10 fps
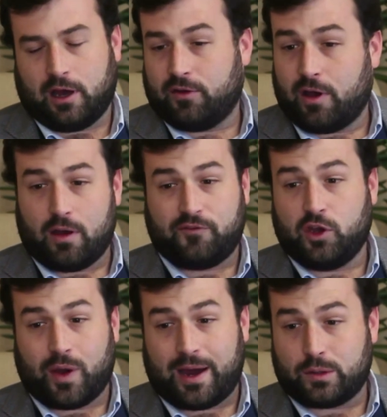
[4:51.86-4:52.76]
a, a
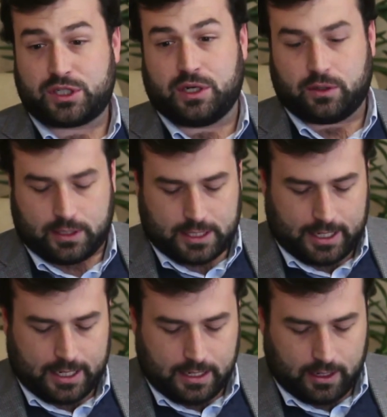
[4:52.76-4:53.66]
few hours during the
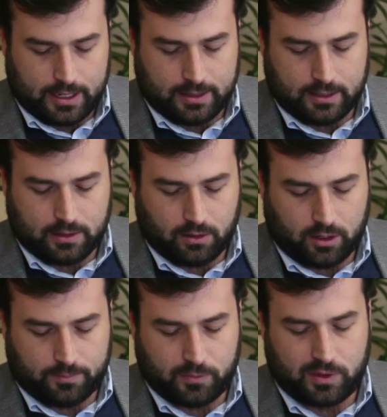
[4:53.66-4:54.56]
day, and then
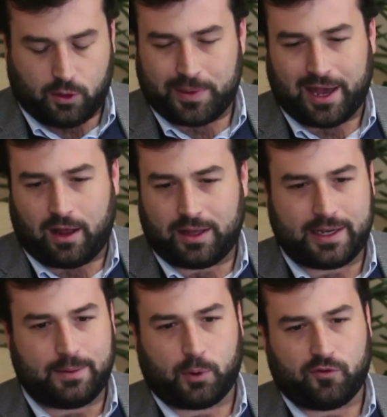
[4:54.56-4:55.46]
um, there'll be
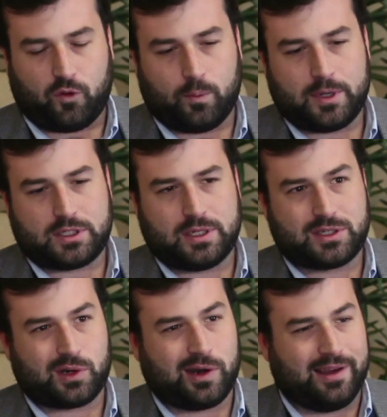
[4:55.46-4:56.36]
holiday
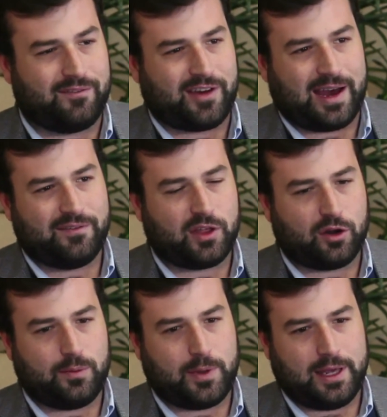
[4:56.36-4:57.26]
performances starting at five
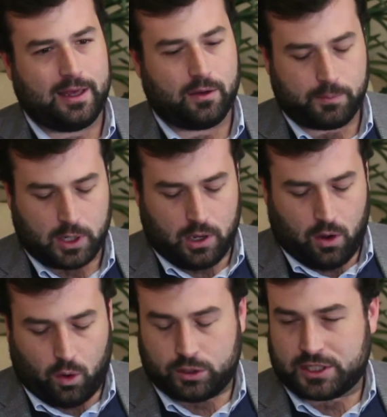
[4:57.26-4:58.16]
thirty p m
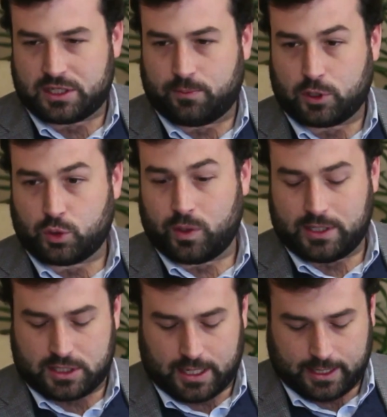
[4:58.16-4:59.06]
on December
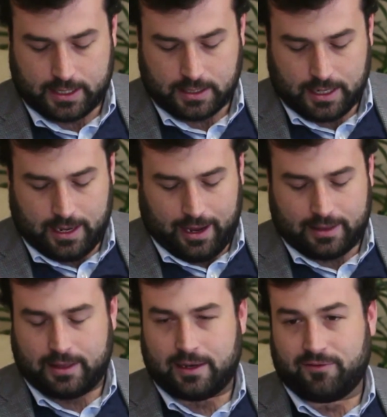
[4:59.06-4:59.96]
twenty-second.
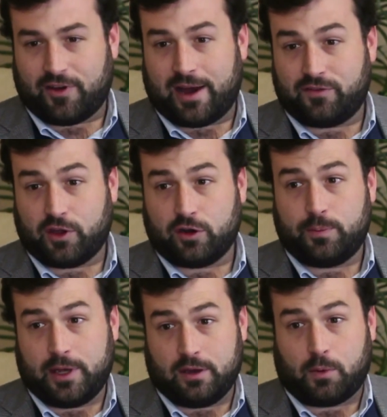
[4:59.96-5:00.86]
and then at five thirty
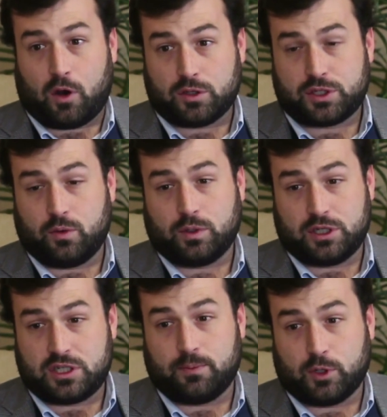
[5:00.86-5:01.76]
p m also on
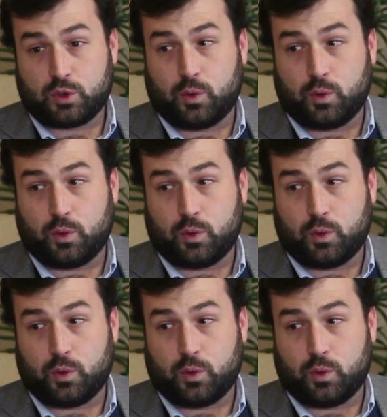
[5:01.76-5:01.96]
December